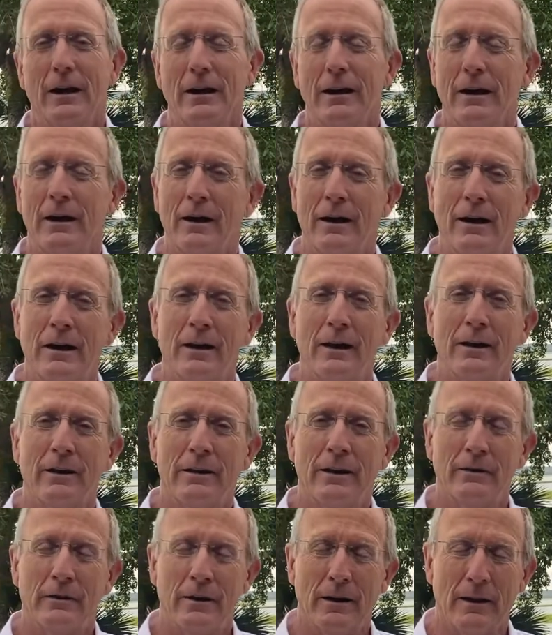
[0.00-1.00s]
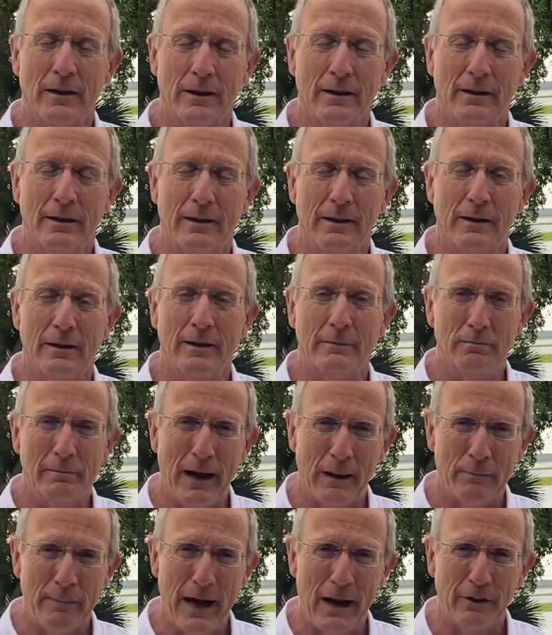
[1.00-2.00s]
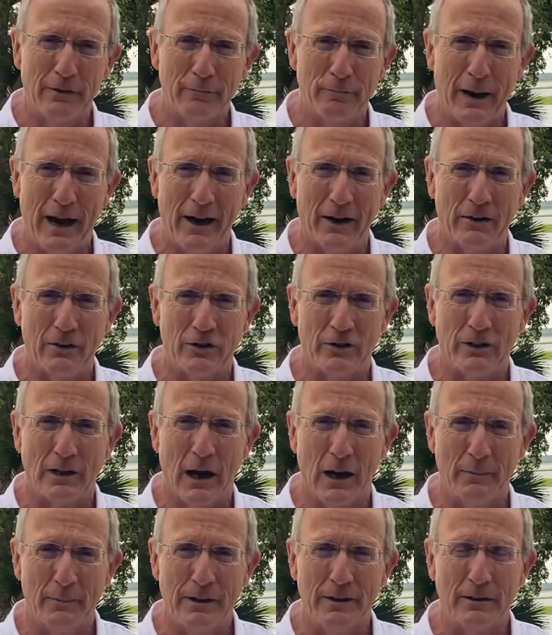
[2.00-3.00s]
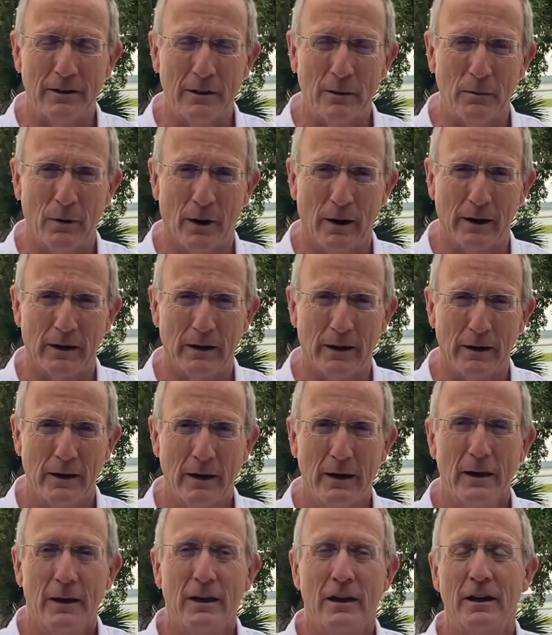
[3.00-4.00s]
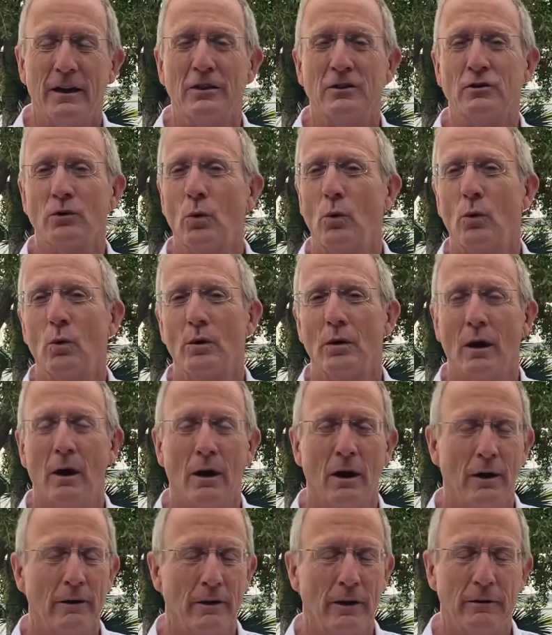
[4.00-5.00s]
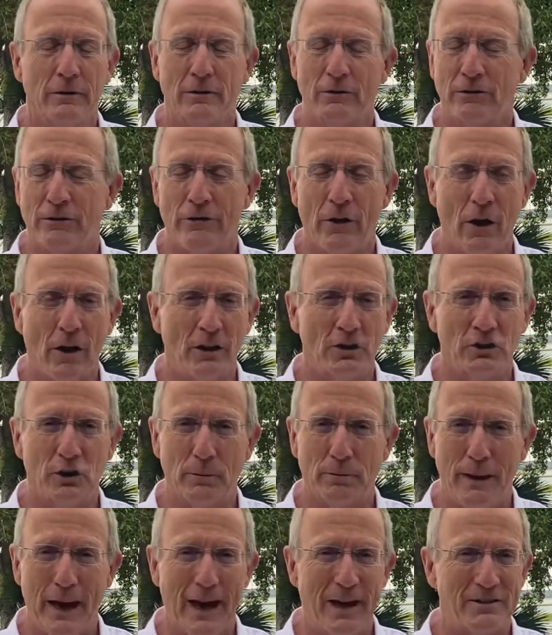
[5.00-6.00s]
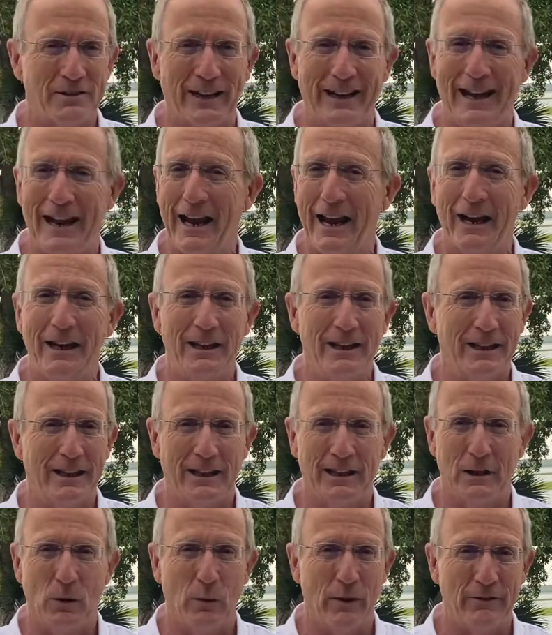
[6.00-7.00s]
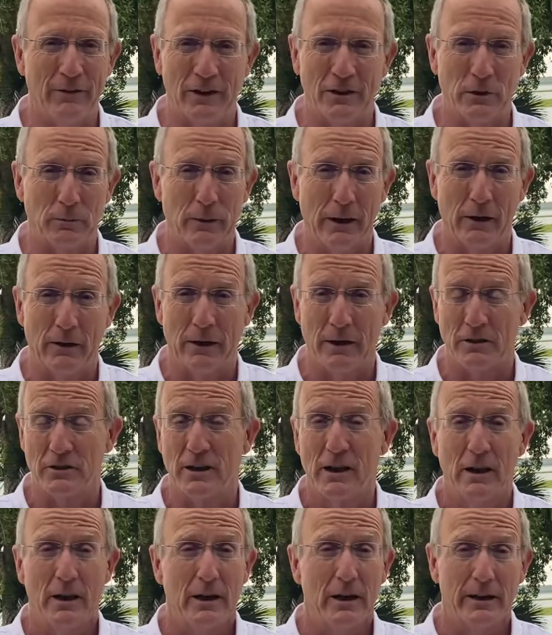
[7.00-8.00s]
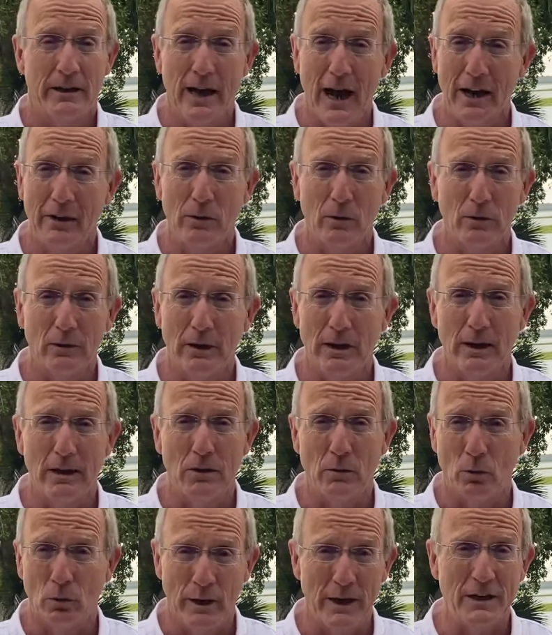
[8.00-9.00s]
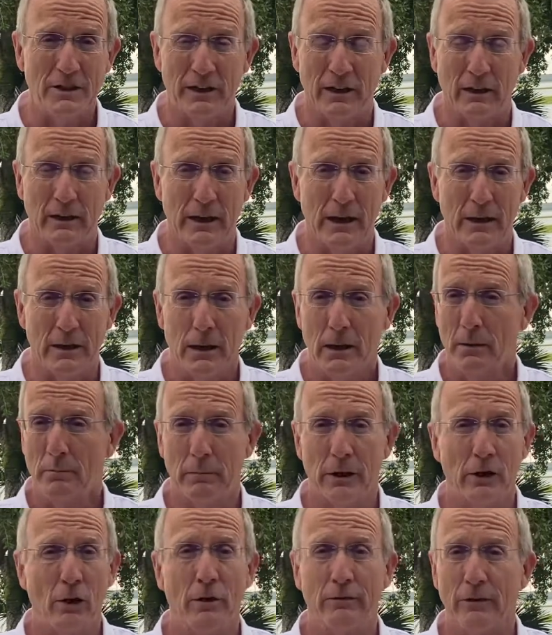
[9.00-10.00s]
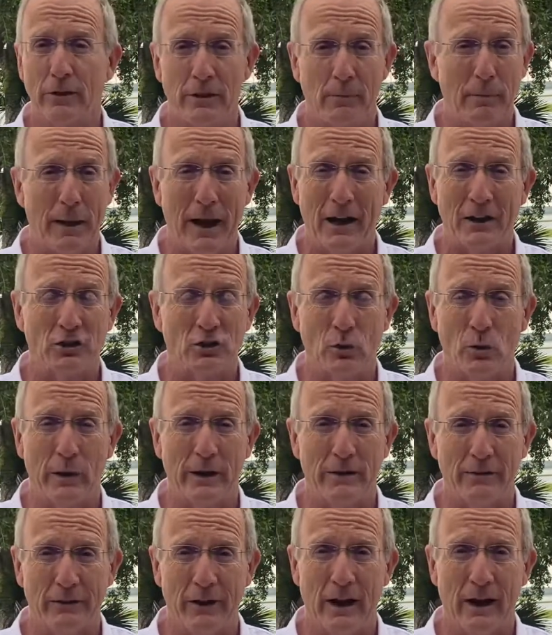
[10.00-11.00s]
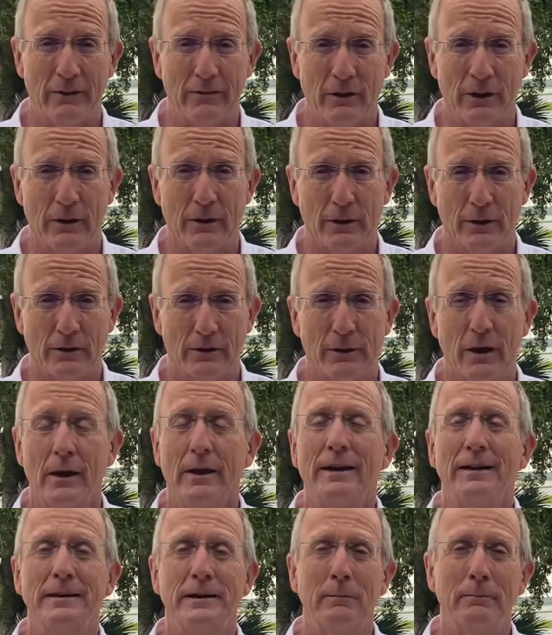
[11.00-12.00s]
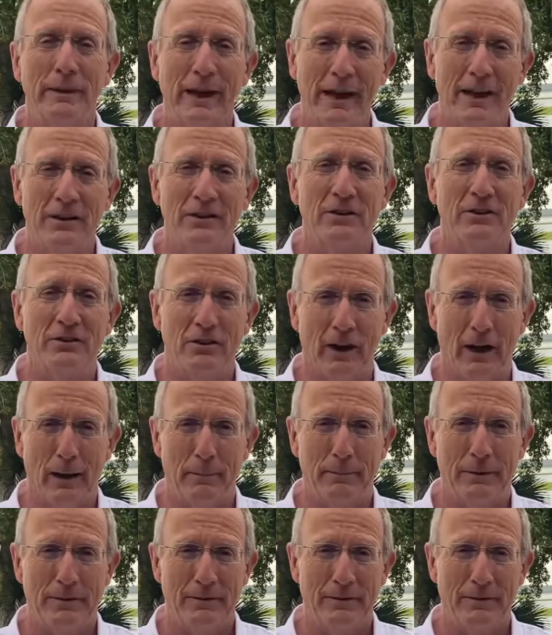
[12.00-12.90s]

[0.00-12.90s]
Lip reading: The amount of buyers coming to the market is far surpassing anything that we've experienced, not only recently, but over the past 25 years. Demand is up,